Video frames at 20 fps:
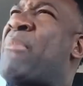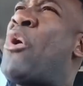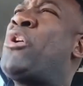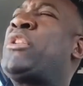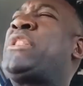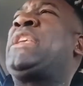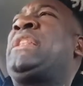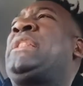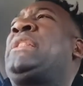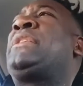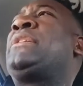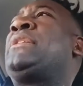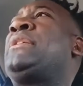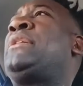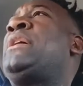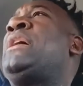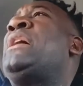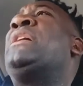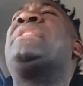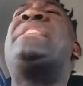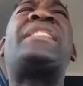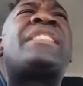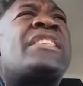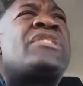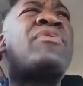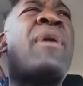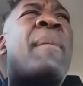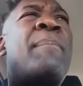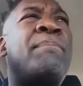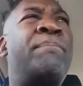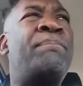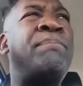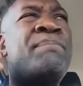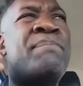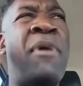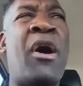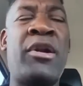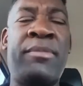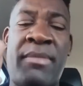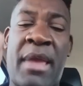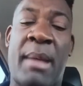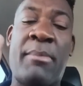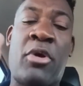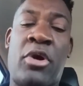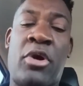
me about it? This is what burn